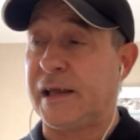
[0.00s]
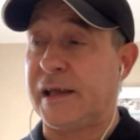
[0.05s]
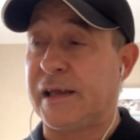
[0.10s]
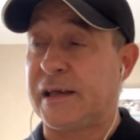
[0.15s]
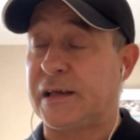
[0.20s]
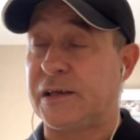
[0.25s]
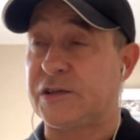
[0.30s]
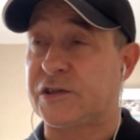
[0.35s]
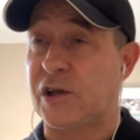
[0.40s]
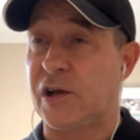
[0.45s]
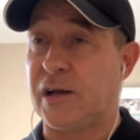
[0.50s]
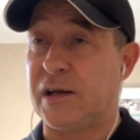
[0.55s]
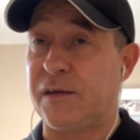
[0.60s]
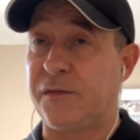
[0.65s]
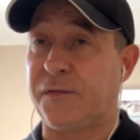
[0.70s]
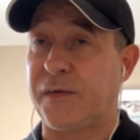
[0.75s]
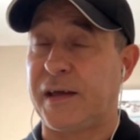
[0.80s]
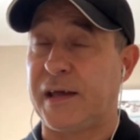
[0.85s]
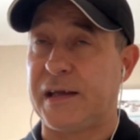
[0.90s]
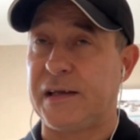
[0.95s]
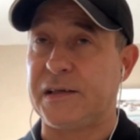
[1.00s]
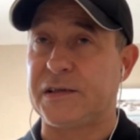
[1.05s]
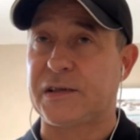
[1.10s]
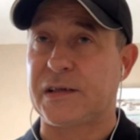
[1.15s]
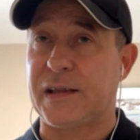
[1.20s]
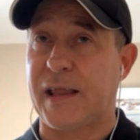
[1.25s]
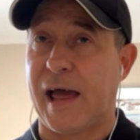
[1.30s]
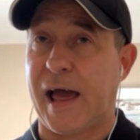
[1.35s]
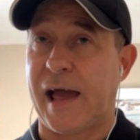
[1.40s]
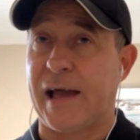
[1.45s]
can certainly fit
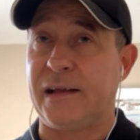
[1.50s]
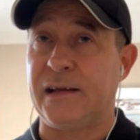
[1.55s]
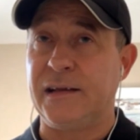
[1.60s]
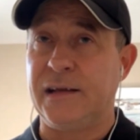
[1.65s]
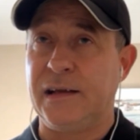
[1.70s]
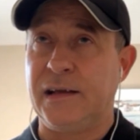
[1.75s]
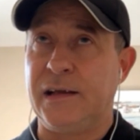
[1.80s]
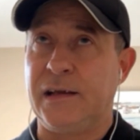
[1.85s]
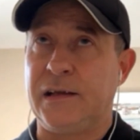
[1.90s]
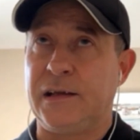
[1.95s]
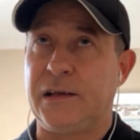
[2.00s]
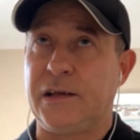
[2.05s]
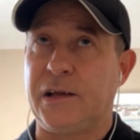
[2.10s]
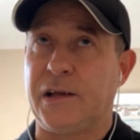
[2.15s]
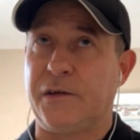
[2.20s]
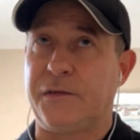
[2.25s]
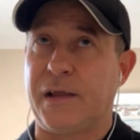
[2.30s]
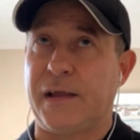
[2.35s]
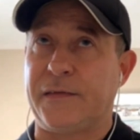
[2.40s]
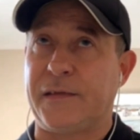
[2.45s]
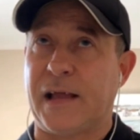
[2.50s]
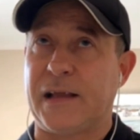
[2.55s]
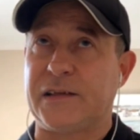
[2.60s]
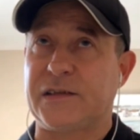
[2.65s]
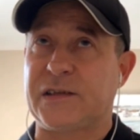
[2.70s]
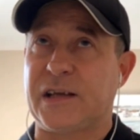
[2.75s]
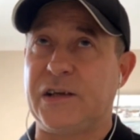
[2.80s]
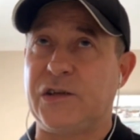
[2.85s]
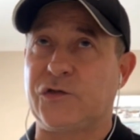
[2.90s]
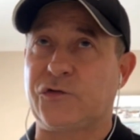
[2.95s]
into that. That
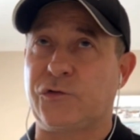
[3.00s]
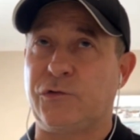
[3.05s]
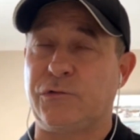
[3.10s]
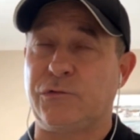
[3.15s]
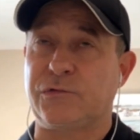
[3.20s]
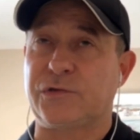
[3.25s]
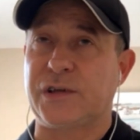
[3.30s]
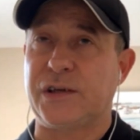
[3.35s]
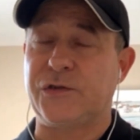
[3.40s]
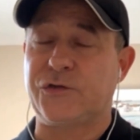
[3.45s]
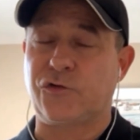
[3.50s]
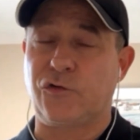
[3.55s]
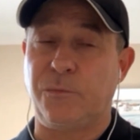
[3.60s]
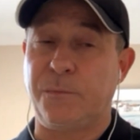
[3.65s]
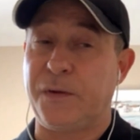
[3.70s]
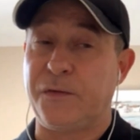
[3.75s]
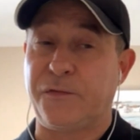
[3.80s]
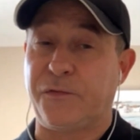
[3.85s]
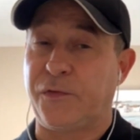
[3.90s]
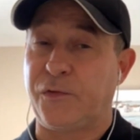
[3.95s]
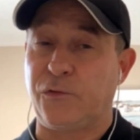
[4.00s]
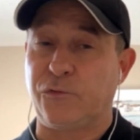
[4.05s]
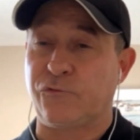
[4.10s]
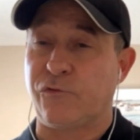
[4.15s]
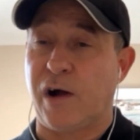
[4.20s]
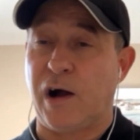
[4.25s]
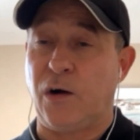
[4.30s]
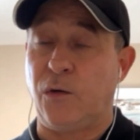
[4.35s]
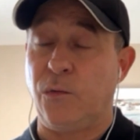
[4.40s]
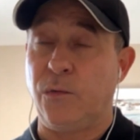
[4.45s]
central midfield
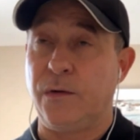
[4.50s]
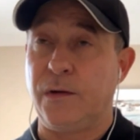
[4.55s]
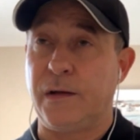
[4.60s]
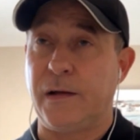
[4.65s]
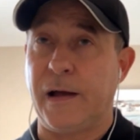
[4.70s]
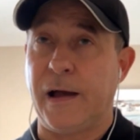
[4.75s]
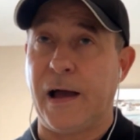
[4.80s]
role.